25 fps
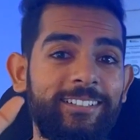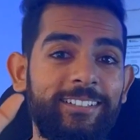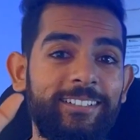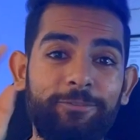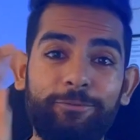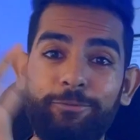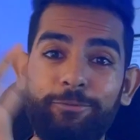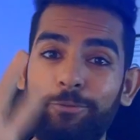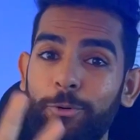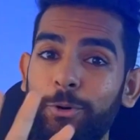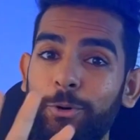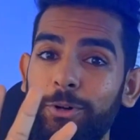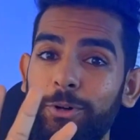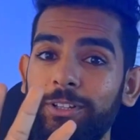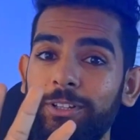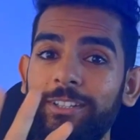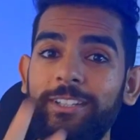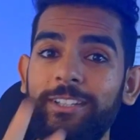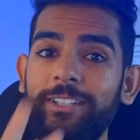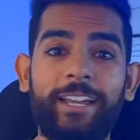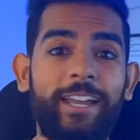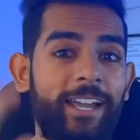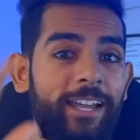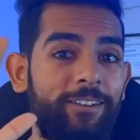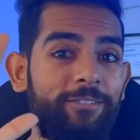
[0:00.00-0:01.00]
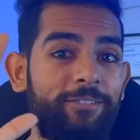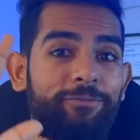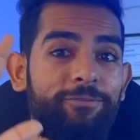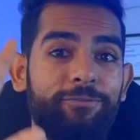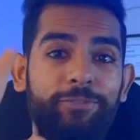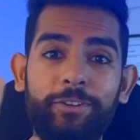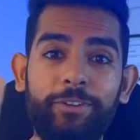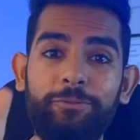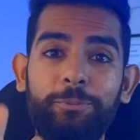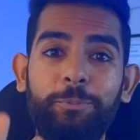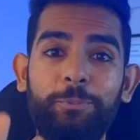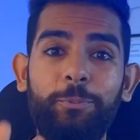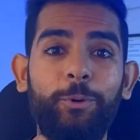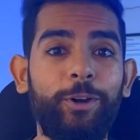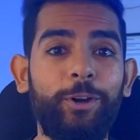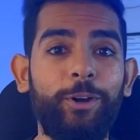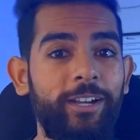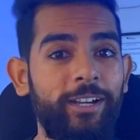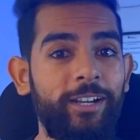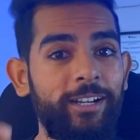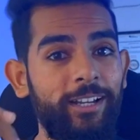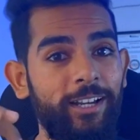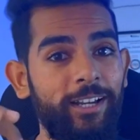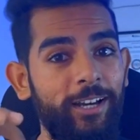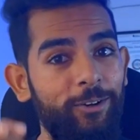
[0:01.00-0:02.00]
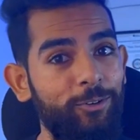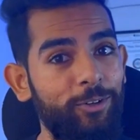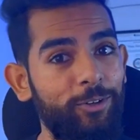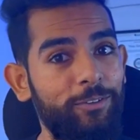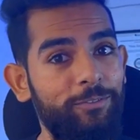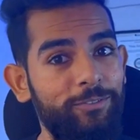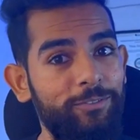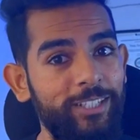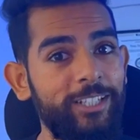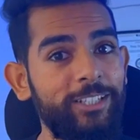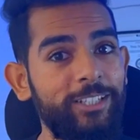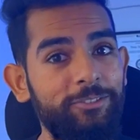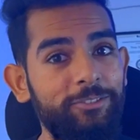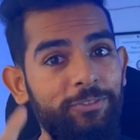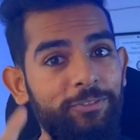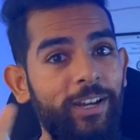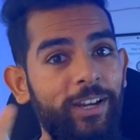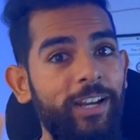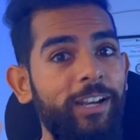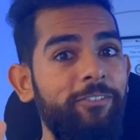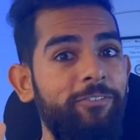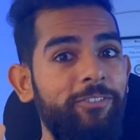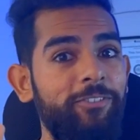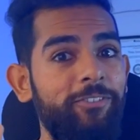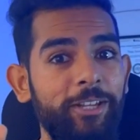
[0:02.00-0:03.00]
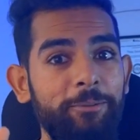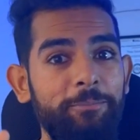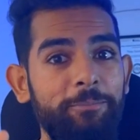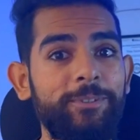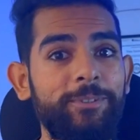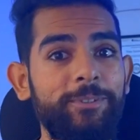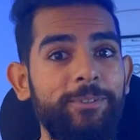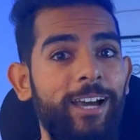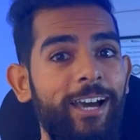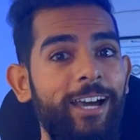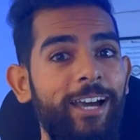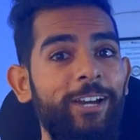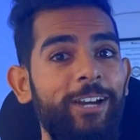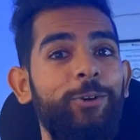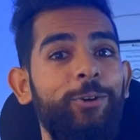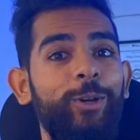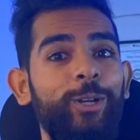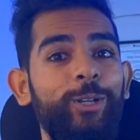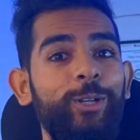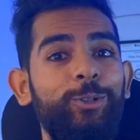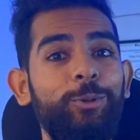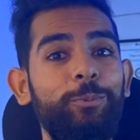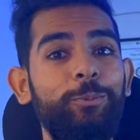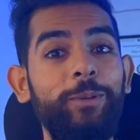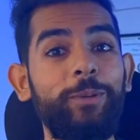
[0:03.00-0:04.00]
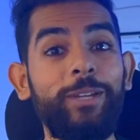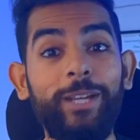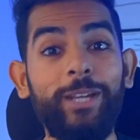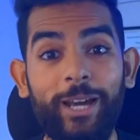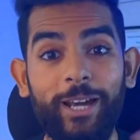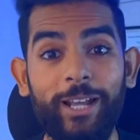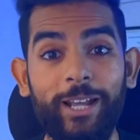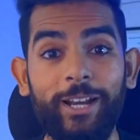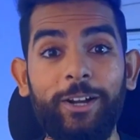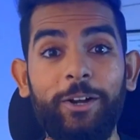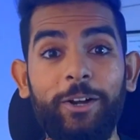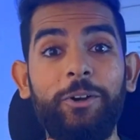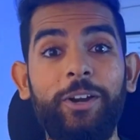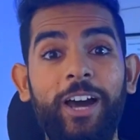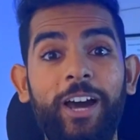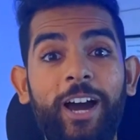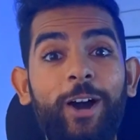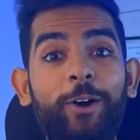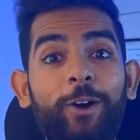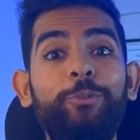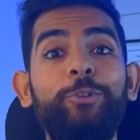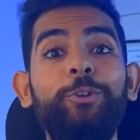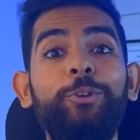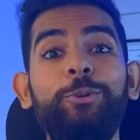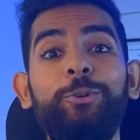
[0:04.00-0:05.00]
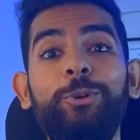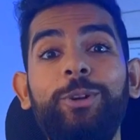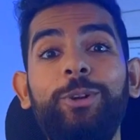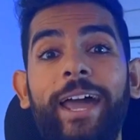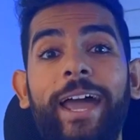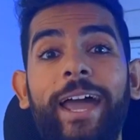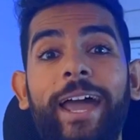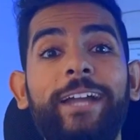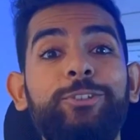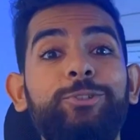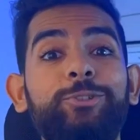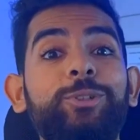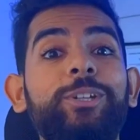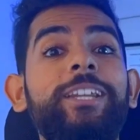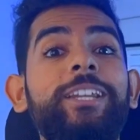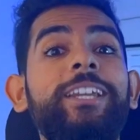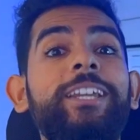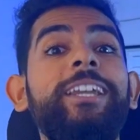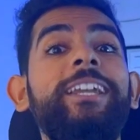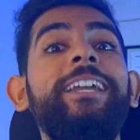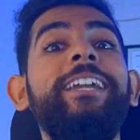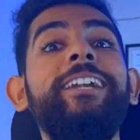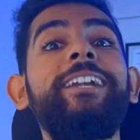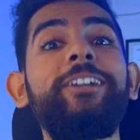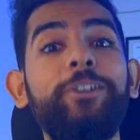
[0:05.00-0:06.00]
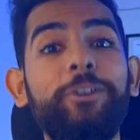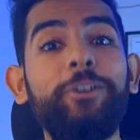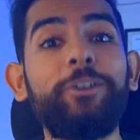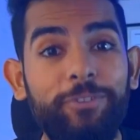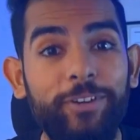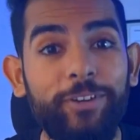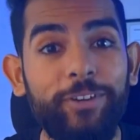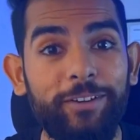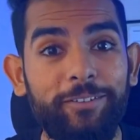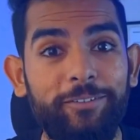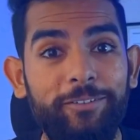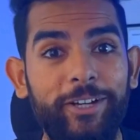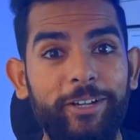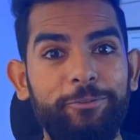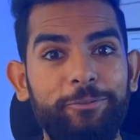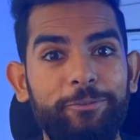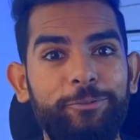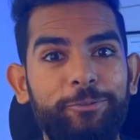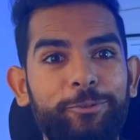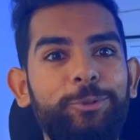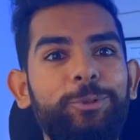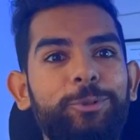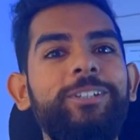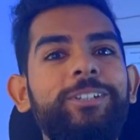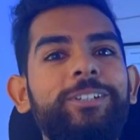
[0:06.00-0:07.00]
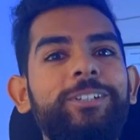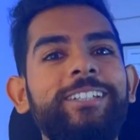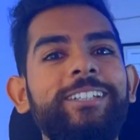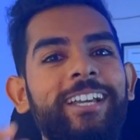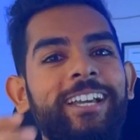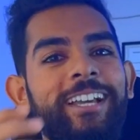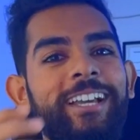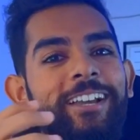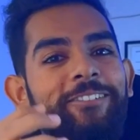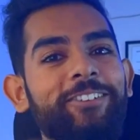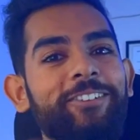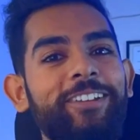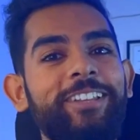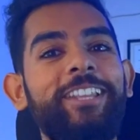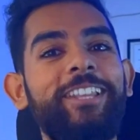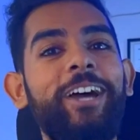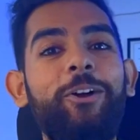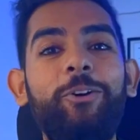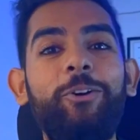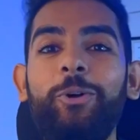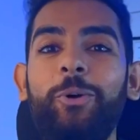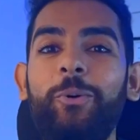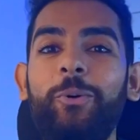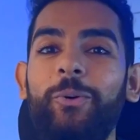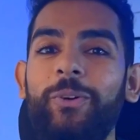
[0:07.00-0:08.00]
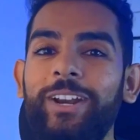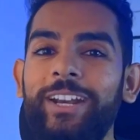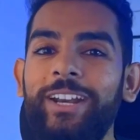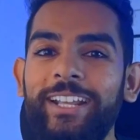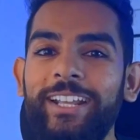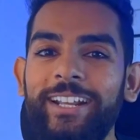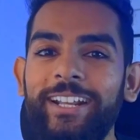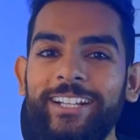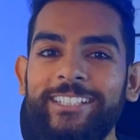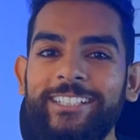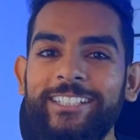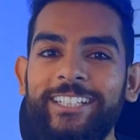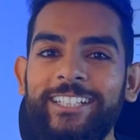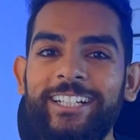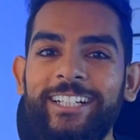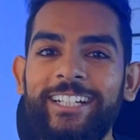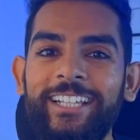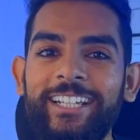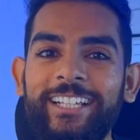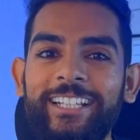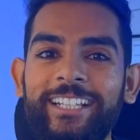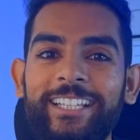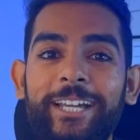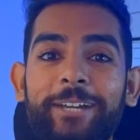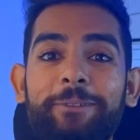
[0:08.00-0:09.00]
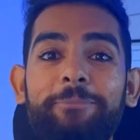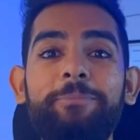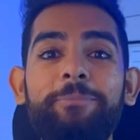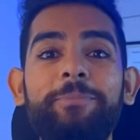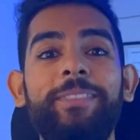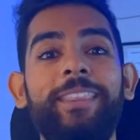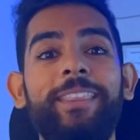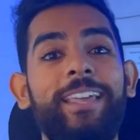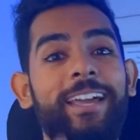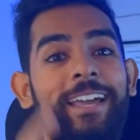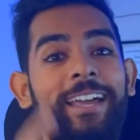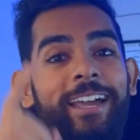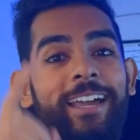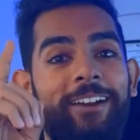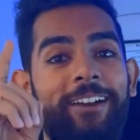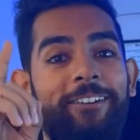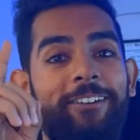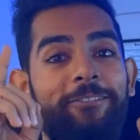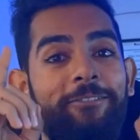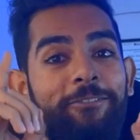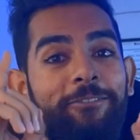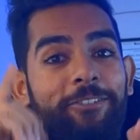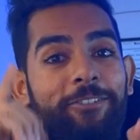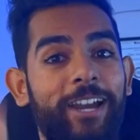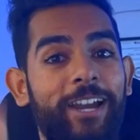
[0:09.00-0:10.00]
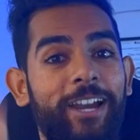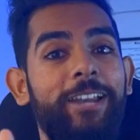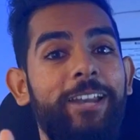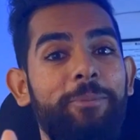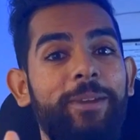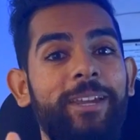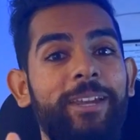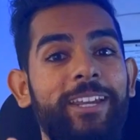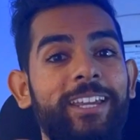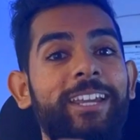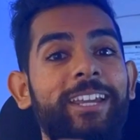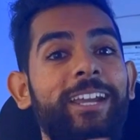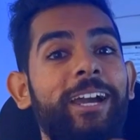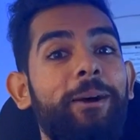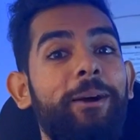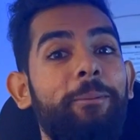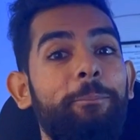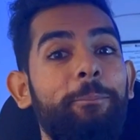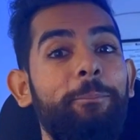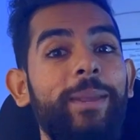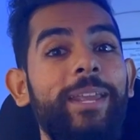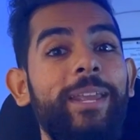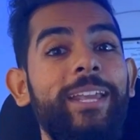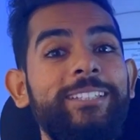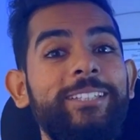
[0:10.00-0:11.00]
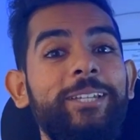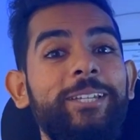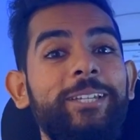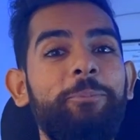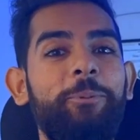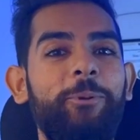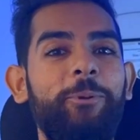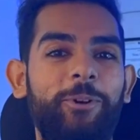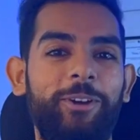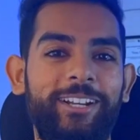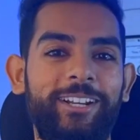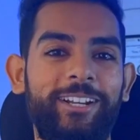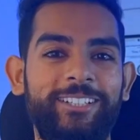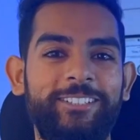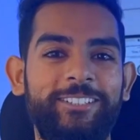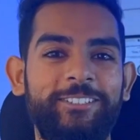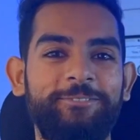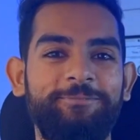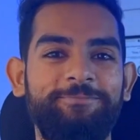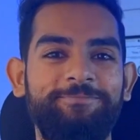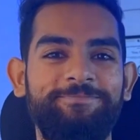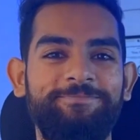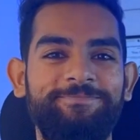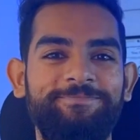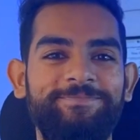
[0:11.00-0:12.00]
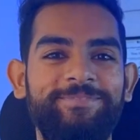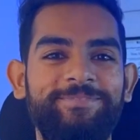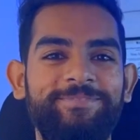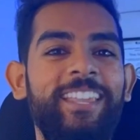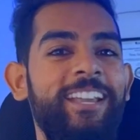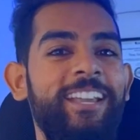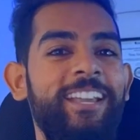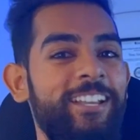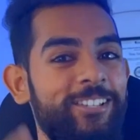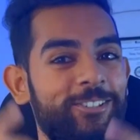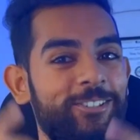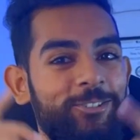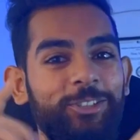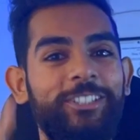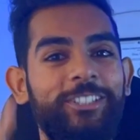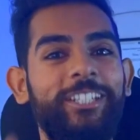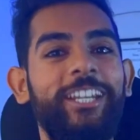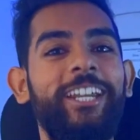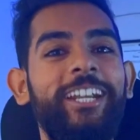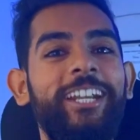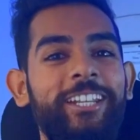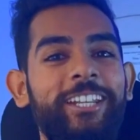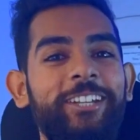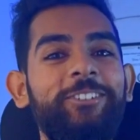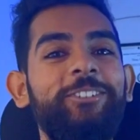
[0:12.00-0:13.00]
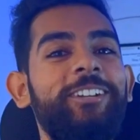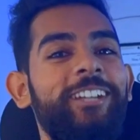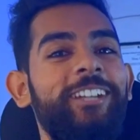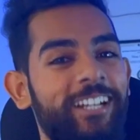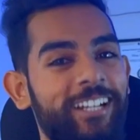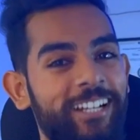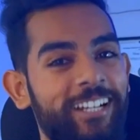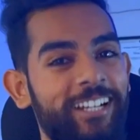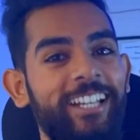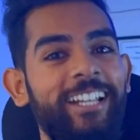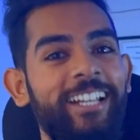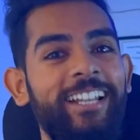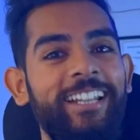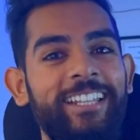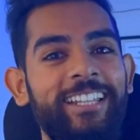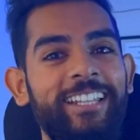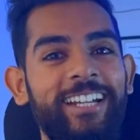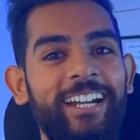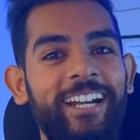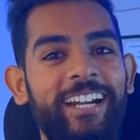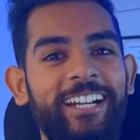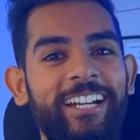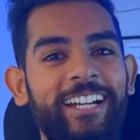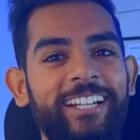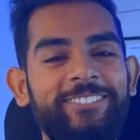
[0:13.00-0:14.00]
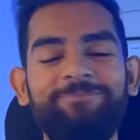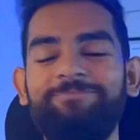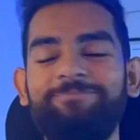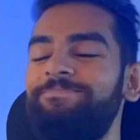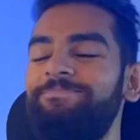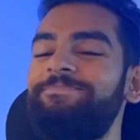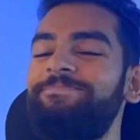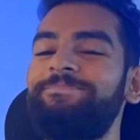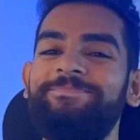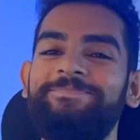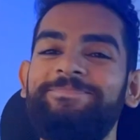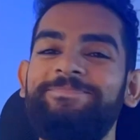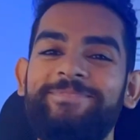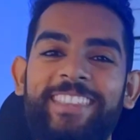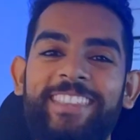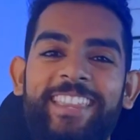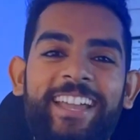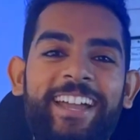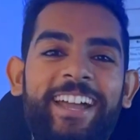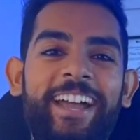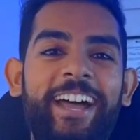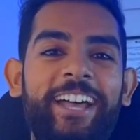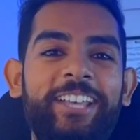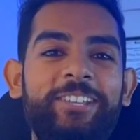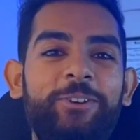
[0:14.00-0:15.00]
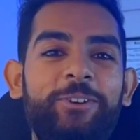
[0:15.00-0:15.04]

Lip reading: fourth and fifth point out of these 5 tips are going to be around how you could actually eat your favorite foods without overly restricting them and while making amazing progress. So stay tuned till the end. As